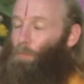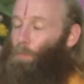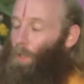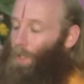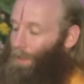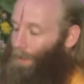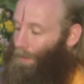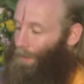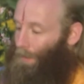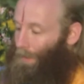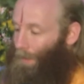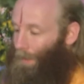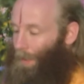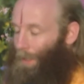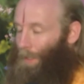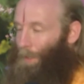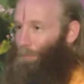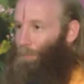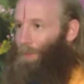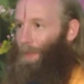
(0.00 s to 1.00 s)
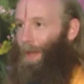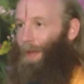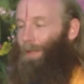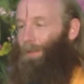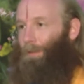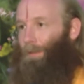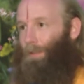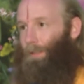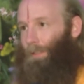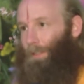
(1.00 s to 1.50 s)
but take
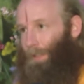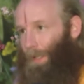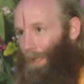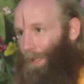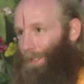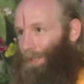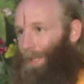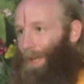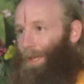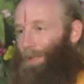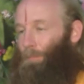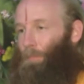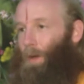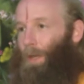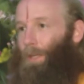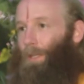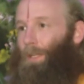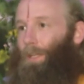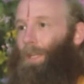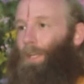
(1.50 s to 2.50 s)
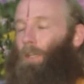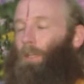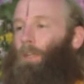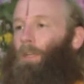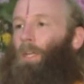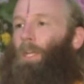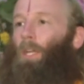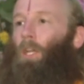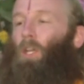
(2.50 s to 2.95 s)
that money and